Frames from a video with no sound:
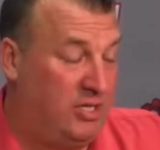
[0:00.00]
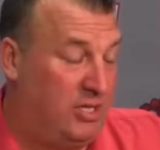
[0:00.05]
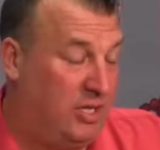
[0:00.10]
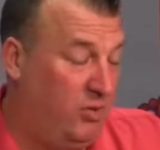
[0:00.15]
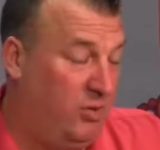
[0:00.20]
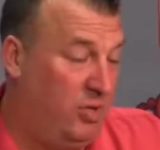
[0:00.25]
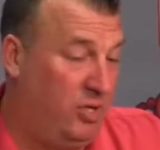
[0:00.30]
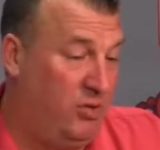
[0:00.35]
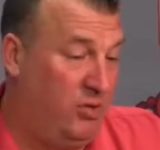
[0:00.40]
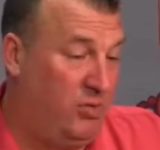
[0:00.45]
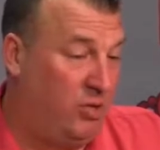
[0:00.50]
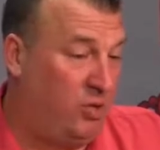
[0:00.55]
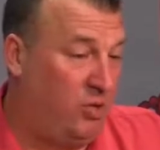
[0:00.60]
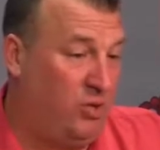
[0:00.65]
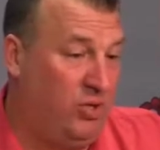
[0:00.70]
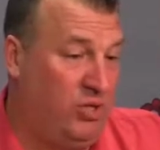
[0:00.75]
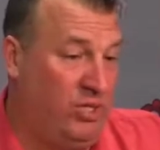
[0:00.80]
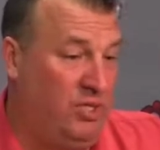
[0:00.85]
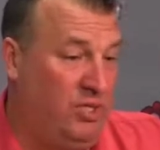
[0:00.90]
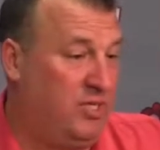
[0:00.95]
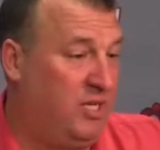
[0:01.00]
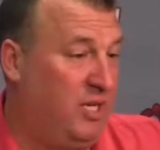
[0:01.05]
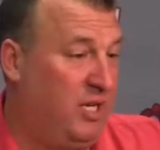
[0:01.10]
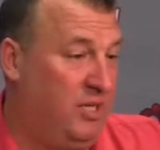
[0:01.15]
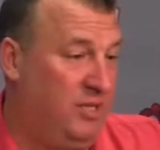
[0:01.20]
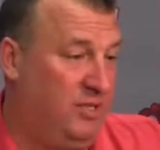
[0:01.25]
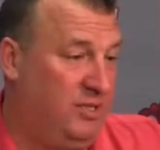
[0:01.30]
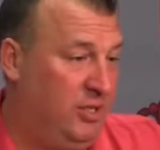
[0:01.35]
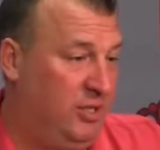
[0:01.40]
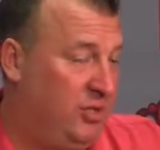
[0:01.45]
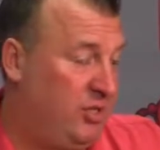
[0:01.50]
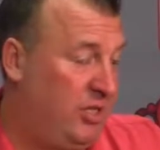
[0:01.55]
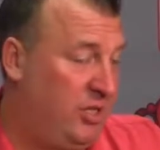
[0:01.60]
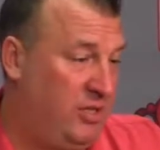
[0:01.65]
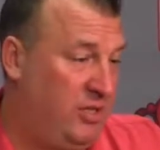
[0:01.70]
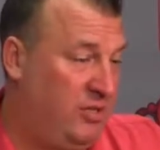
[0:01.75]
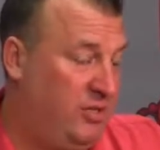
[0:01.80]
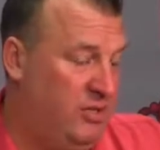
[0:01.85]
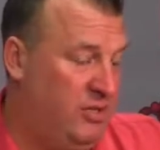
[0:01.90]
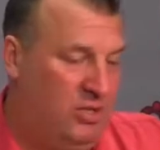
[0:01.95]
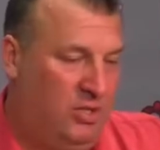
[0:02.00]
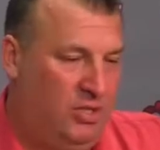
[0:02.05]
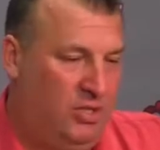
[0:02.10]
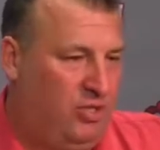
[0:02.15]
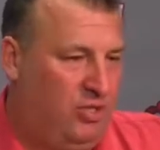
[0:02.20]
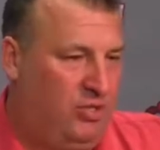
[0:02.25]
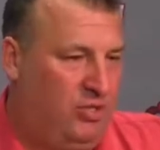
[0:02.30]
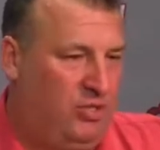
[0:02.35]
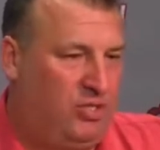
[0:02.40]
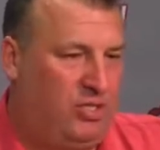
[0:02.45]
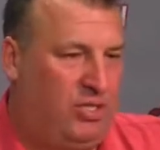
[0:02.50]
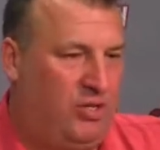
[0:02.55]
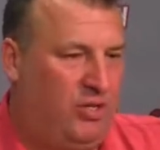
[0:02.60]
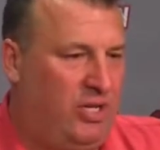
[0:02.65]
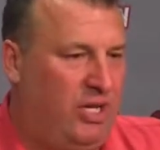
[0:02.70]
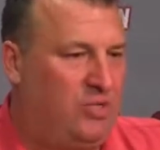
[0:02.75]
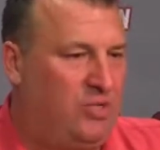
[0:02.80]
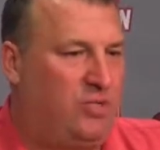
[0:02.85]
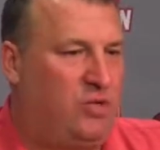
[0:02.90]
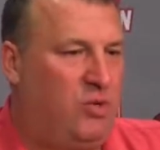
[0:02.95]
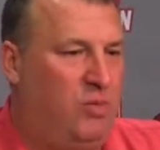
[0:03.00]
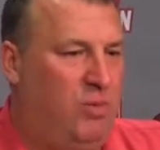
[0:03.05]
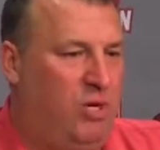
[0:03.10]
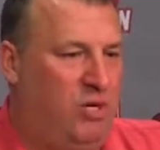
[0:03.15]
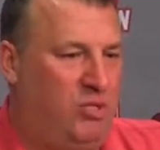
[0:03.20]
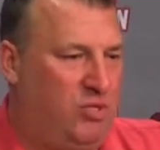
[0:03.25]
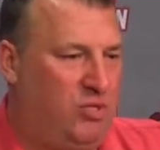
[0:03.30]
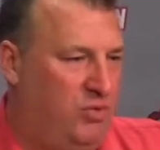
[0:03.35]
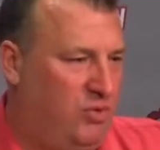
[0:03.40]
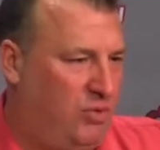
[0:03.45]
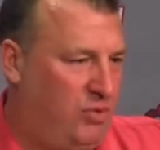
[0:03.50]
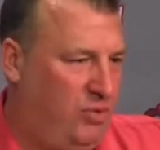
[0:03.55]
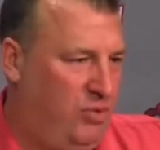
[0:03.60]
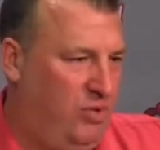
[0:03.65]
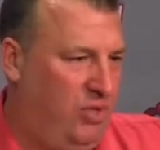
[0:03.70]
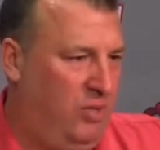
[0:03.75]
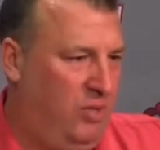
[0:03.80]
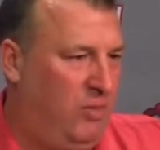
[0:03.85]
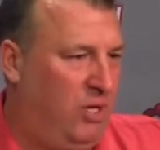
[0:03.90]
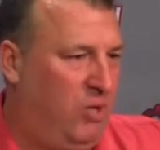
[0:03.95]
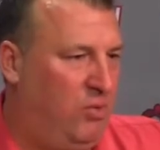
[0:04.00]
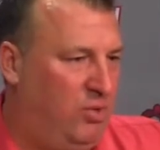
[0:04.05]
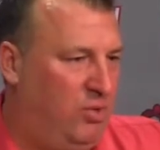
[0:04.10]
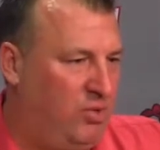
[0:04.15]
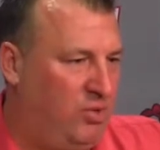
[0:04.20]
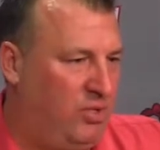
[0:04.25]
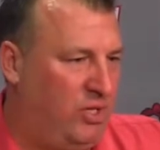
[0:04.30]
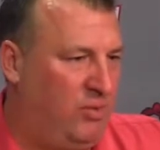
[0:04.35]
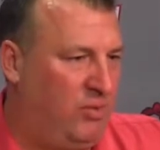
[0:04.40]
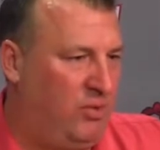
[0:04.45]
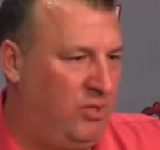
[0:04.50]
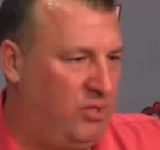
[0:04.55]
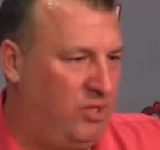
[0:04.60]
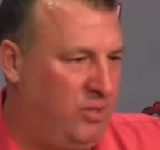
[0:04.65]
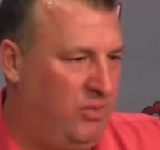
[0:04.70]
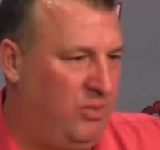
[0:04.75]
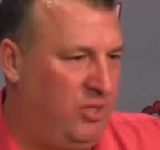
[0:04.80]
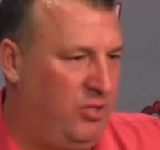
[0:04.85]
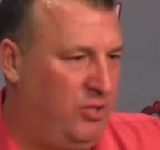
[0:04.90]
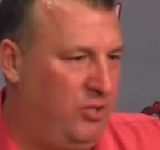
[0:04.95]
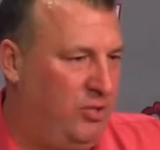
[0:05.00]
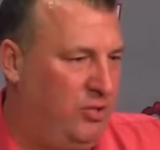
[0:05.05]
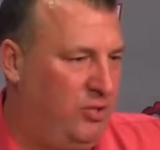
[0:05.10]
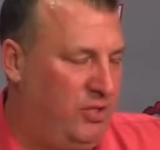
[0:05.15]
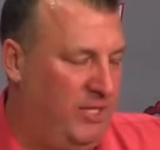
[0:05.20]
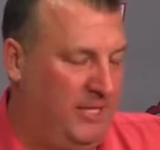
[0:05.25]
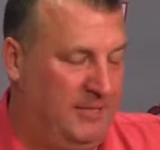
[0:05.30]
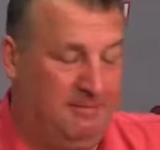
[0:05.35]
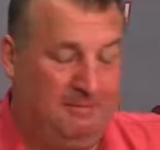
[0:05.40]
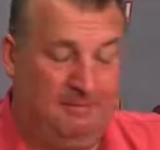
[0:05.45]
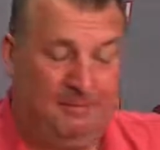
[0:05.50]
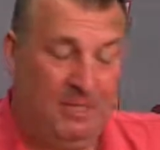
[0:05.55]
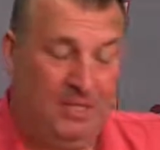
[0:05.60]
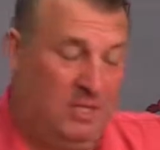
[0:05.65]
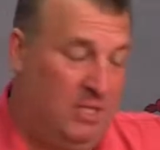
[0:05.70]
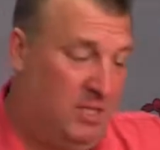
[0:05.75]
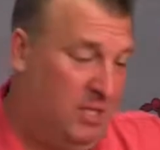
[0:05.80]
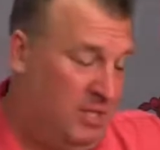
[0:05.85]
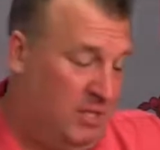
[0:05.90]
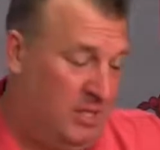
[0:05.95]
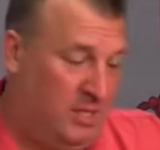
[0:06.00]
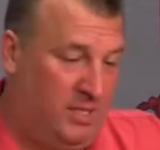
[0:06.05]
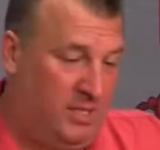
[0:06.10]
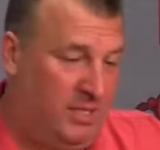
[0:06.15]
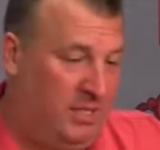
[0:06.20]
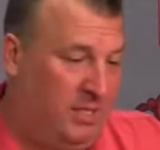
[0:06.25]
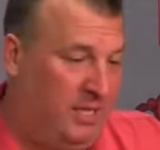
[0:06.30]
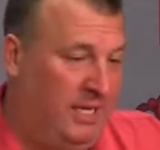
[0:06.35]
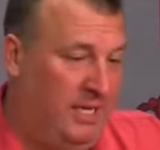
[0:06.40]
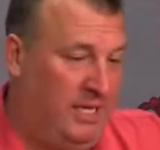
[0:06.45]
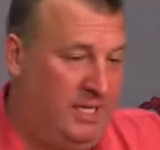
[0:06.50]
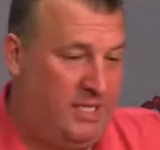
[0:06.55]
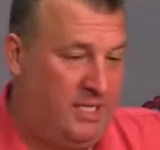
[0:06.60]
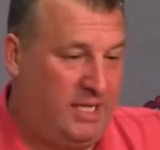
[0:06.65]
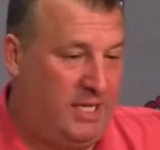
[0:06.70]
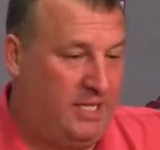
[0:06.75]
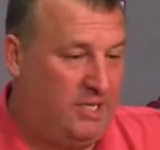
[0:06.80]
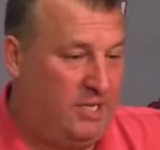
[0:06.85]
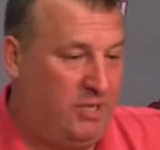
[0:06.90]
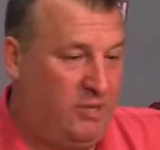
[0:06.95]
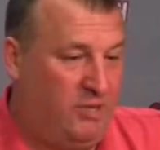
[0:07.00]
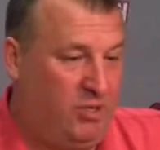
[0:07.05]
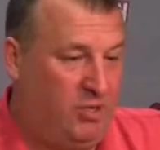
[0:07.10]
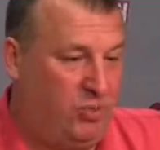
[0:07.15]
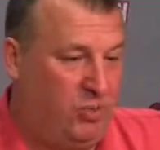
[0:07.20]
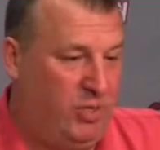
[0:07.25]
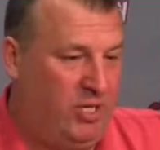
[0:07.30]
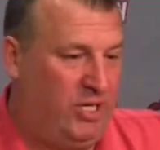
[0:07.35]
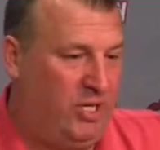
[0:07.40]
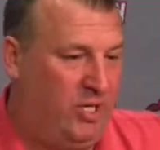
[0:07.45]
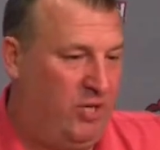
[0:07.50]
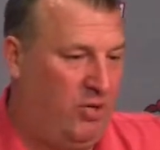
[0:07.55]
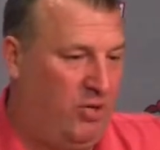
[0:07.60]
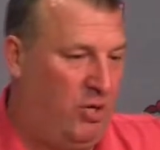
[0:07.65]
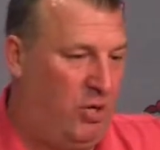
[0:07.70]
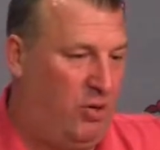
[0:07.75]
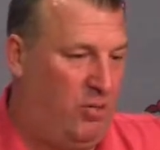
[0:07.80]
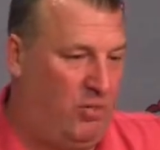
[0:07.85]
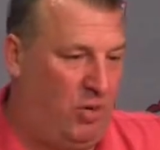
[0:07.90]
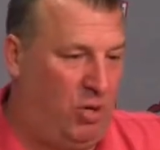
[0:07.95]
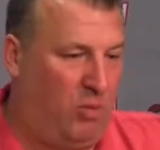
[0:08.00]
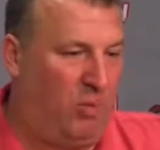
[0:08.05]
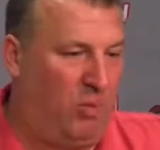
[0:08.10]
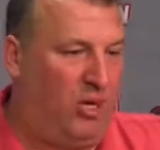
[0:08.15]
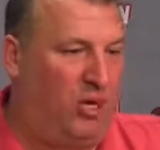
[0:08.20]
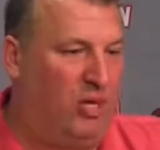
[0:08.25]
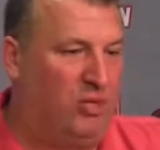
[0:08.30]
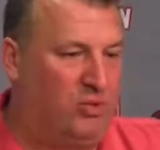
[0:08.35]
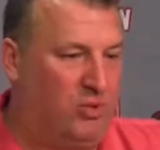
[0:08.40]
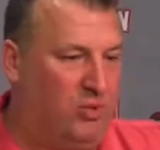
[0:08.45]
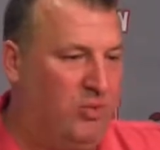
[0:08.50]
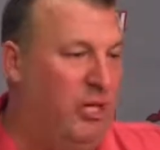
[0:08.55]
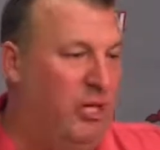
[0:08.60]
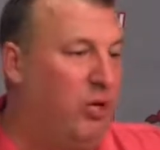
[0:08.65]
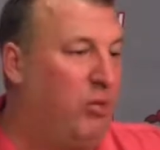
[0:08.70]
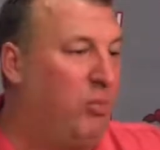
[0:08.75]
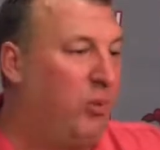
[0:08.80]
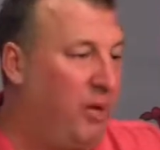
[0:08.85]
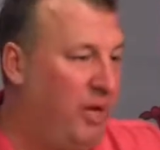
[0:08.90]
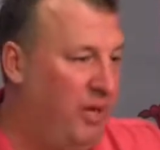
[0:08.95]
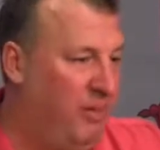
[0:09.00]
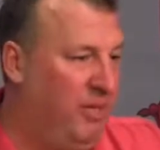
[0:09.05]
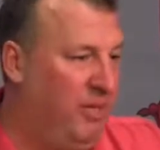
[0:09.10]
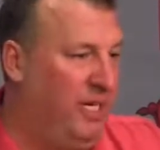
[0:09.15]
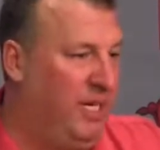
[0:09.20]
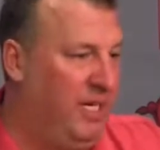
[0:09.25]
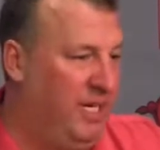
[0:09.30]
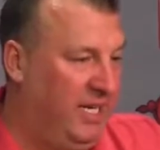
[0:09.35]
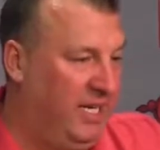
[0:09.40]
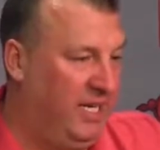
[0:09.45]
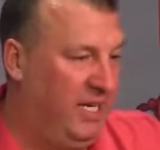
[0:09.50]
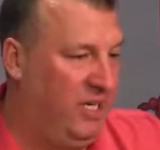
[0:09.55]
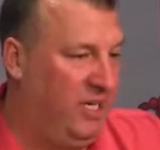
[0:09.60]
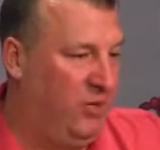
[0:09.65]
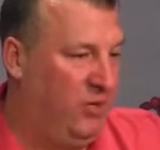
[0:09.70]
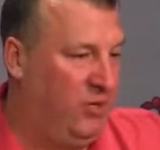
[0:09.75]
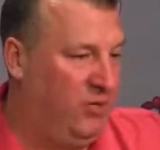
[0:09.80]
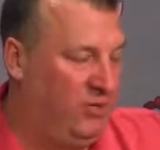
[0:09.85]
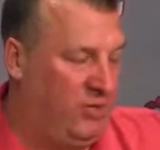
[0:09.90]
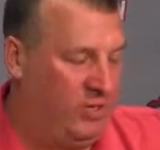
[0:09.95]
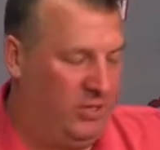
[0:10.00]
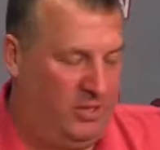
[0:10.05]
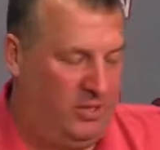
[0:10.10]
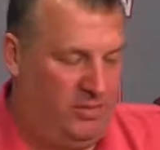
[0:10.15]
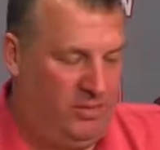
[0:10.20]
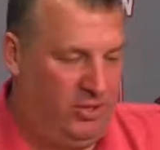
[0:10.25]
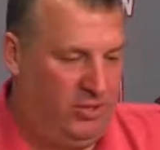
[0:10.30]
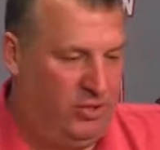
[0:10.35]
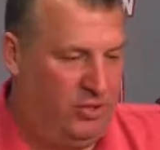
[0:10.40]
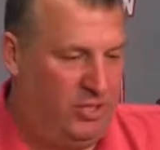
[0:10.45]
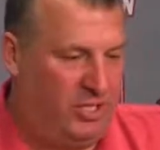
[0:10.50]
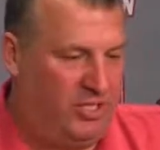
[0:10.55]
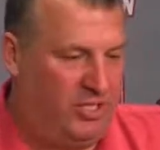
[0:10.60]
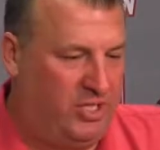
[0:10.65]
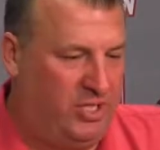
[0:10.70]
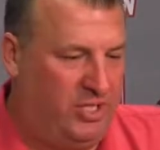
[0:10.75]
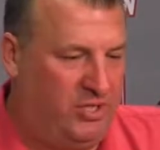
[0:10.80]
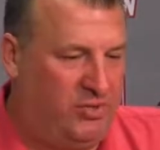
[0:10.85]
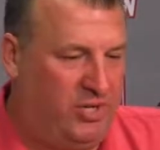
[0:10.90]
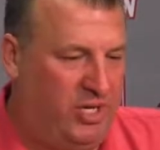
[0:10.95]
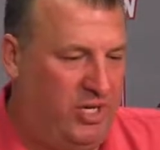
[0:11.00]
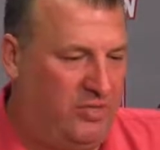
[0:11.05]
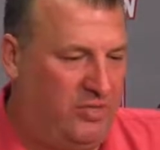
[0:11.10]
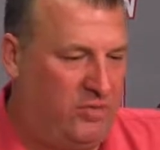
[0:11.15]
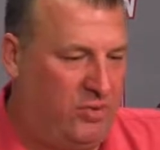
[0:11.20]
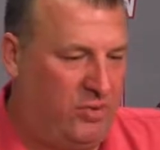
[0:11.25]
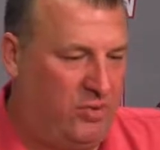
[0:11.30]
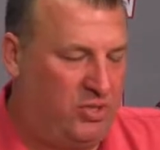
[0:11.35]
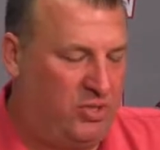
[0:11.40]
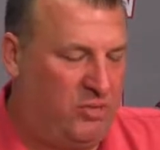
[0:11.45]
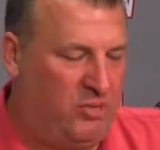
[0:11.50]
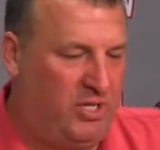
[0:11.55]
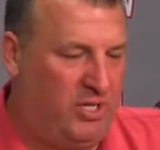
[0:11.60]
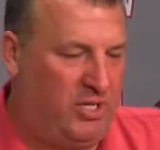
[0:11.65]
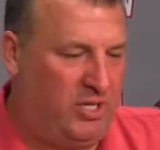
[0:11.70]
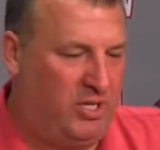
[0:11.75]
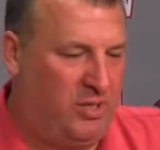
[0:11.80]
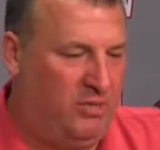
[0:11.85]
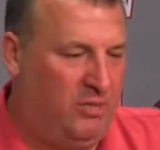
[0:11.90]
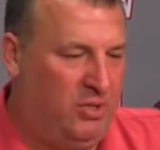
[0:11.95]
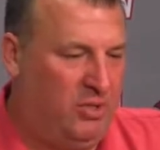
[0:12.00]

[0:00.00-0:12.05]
tell you what, in recruiting, you sell it. You sell that so much in recruiting about what you're able to come here and do. Like, again, these kids coming this weekend are players that would be able to play immediately, you know, either JC transfer or somebody that can